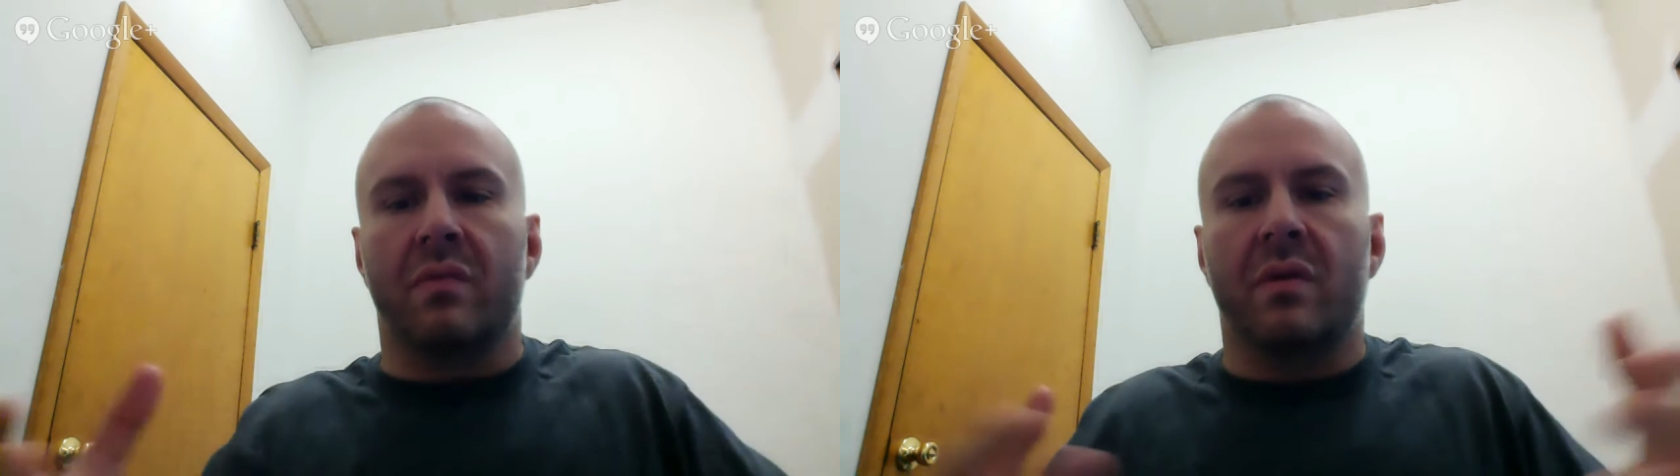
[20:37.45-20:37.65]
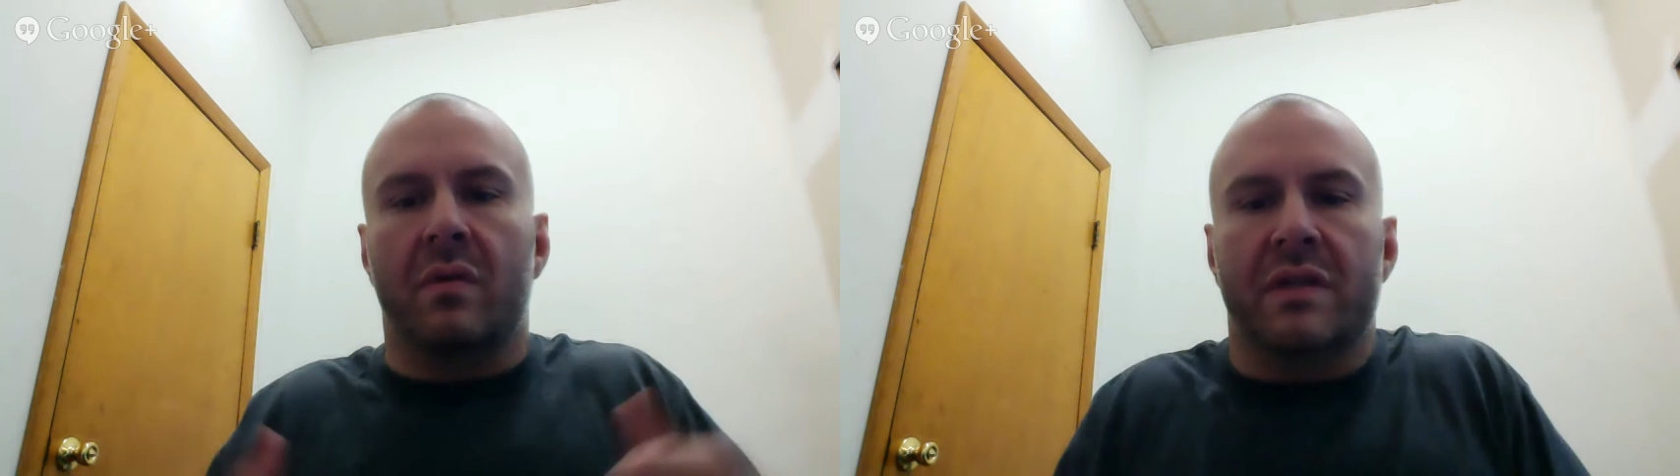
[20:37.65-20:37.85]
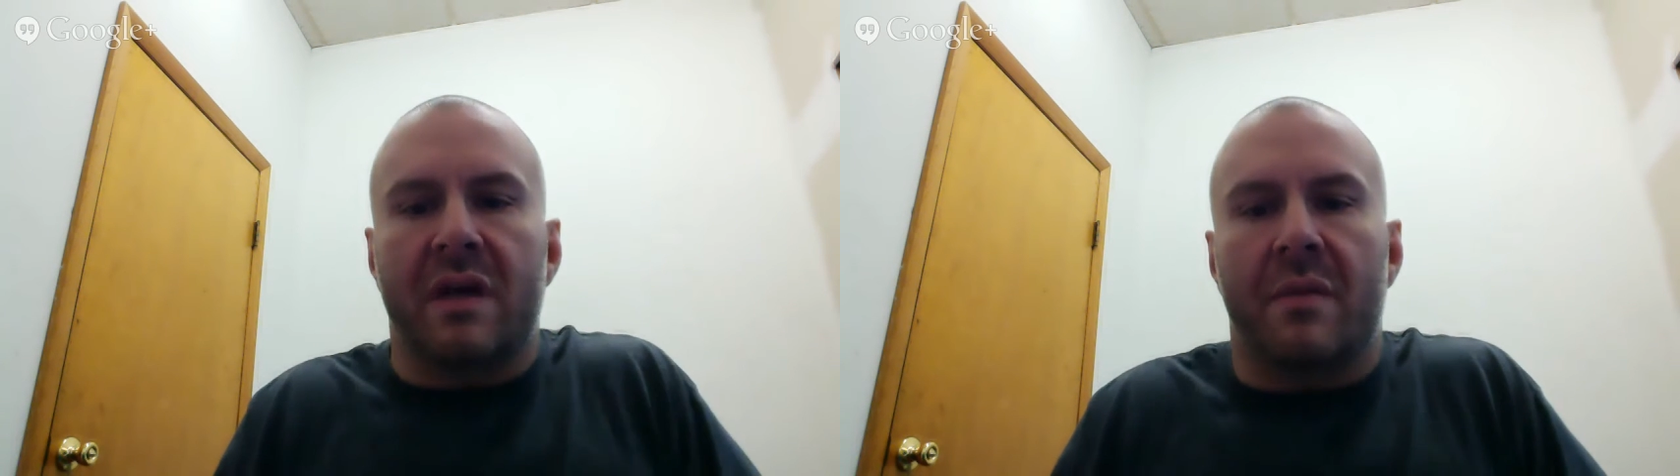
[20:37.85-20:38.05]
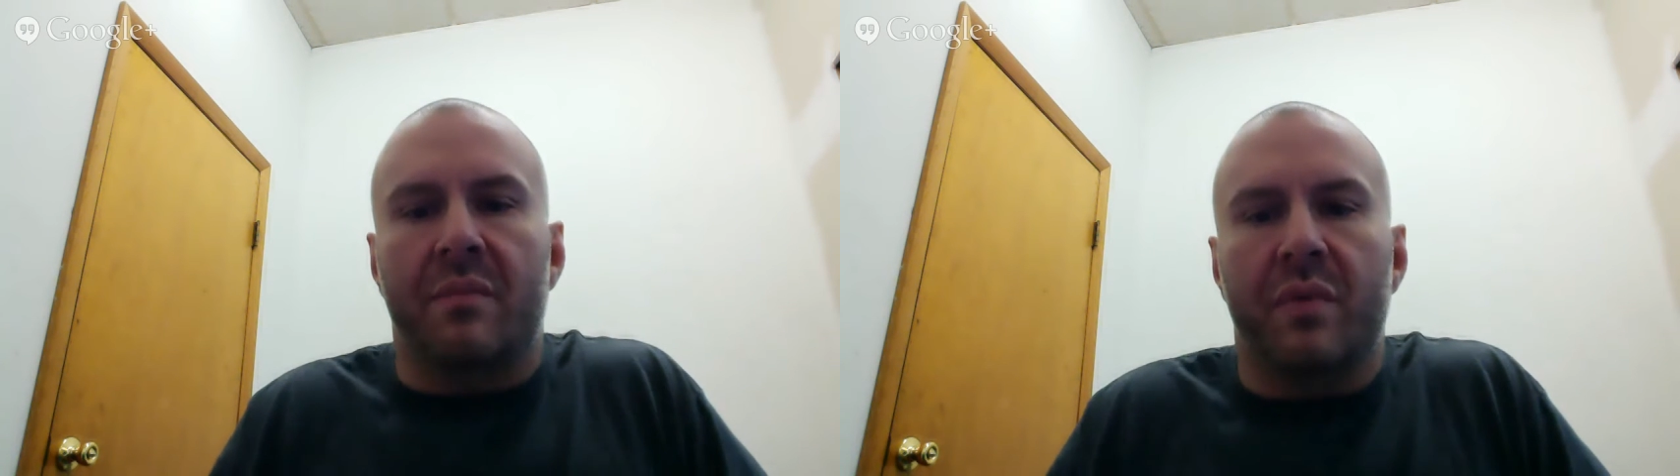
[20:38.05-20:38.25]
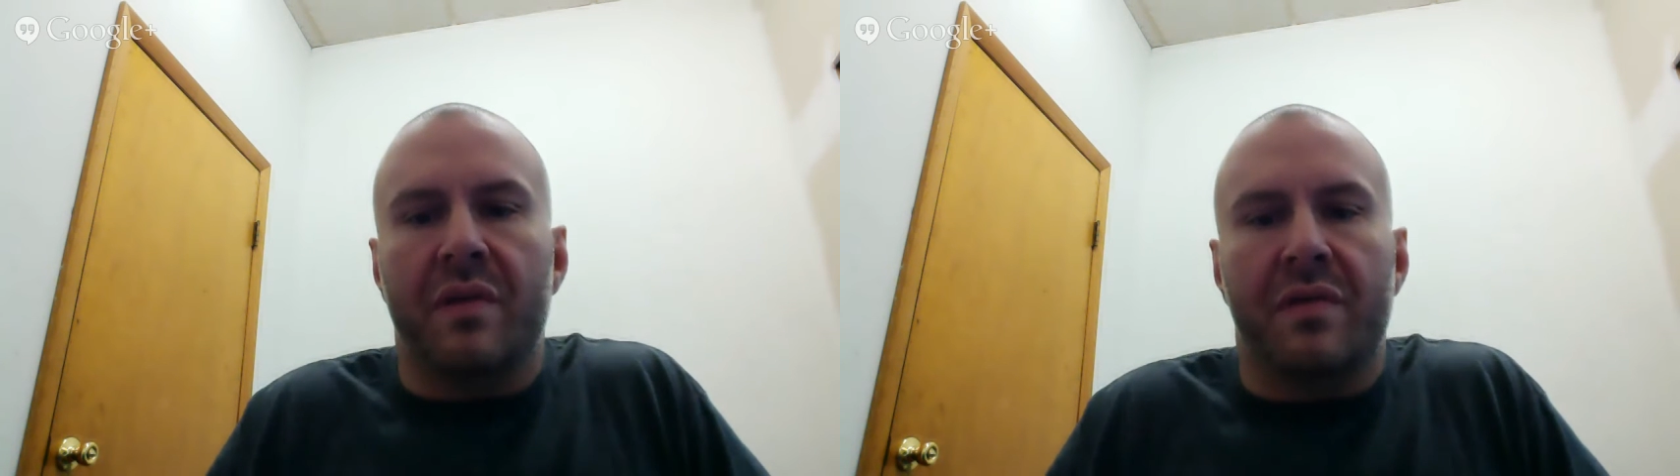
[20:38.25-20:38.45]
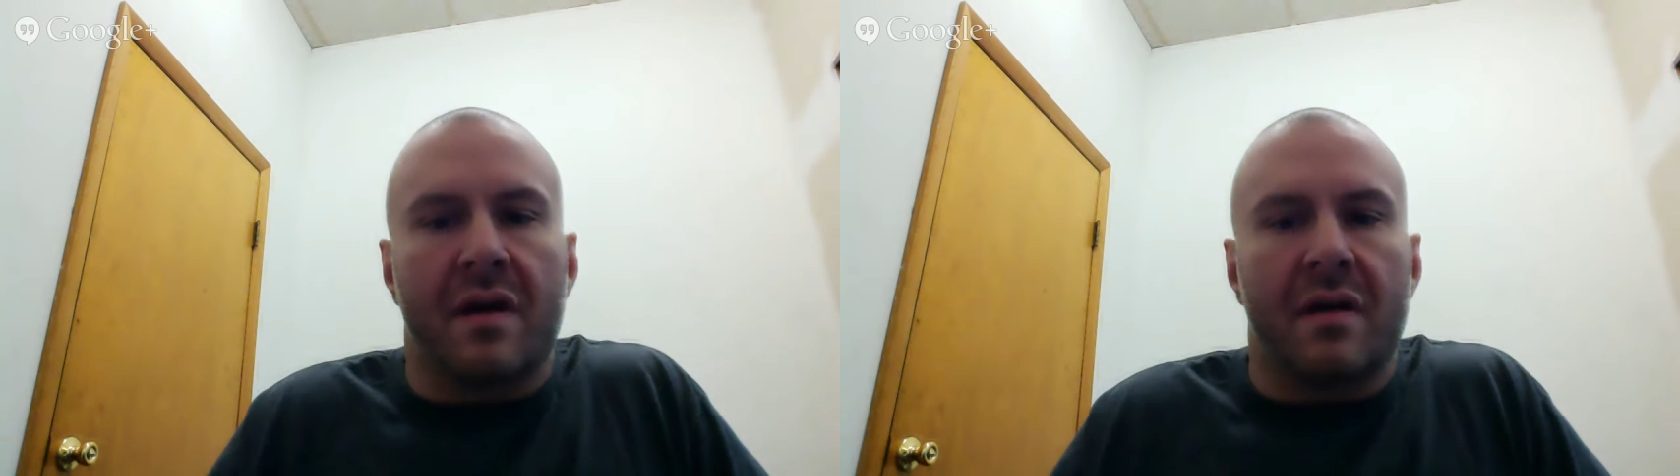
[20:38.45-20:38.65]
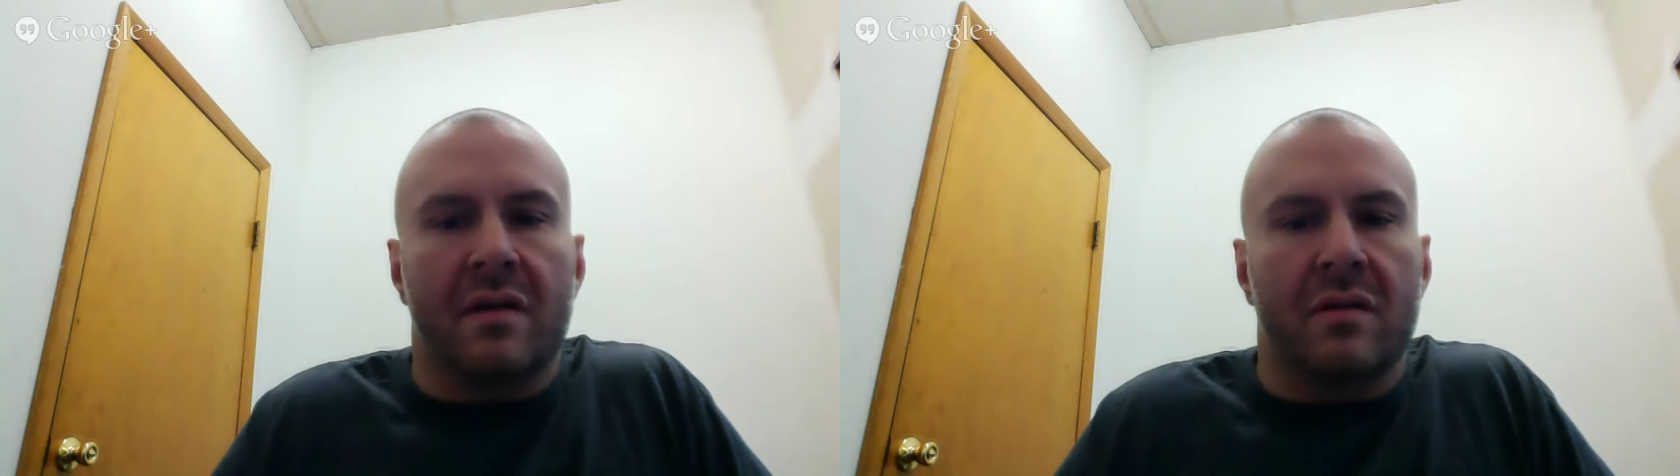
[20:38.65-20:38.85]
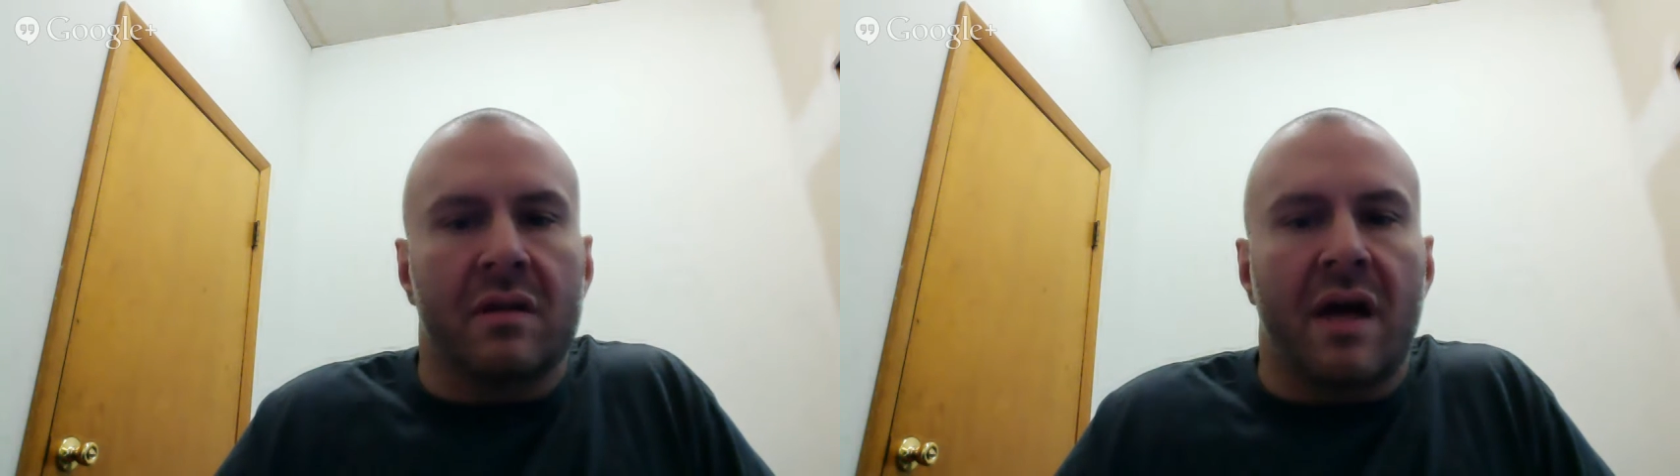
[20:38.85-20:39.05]
Like, what's up with
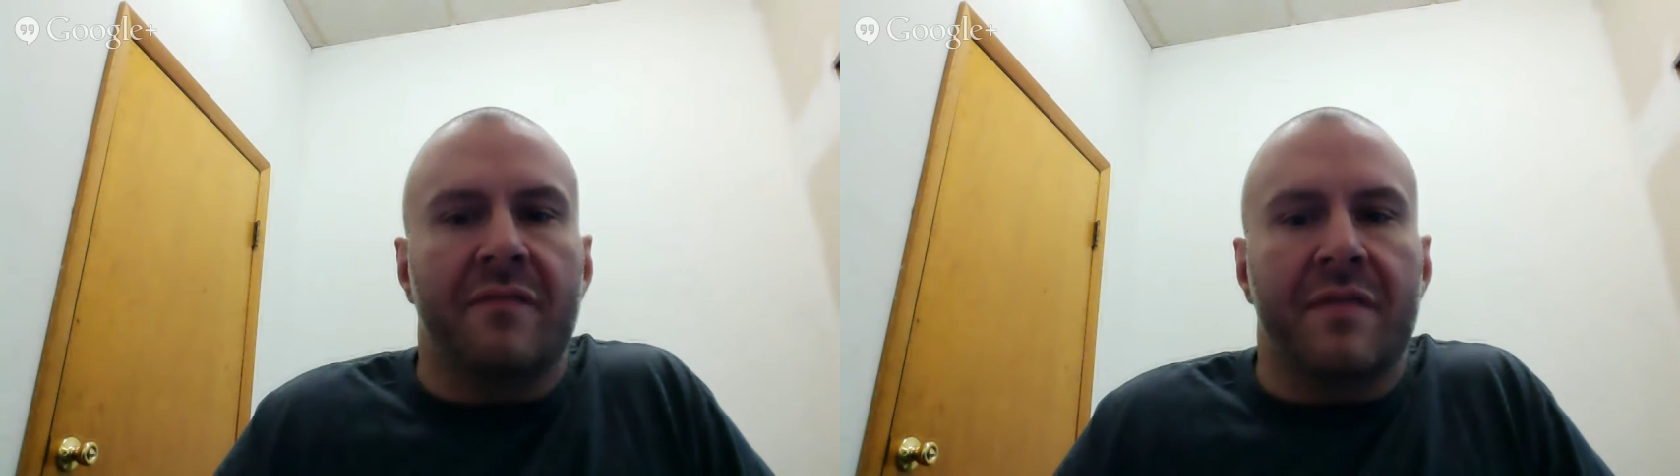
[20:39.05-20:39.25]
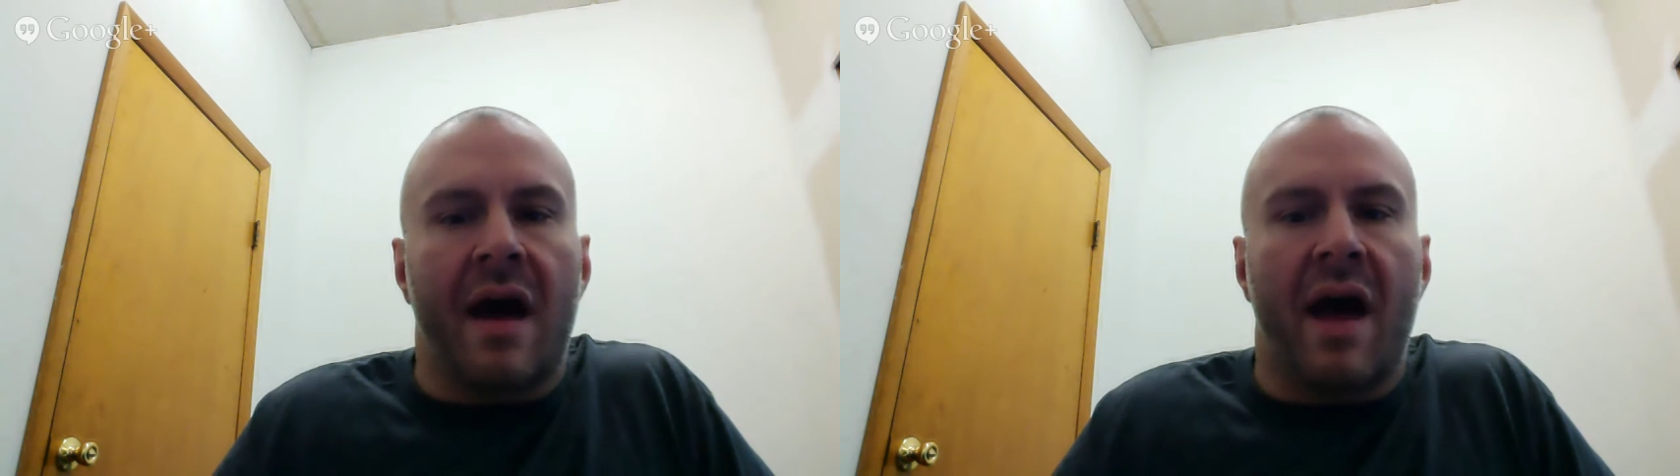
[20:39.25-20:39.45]
your life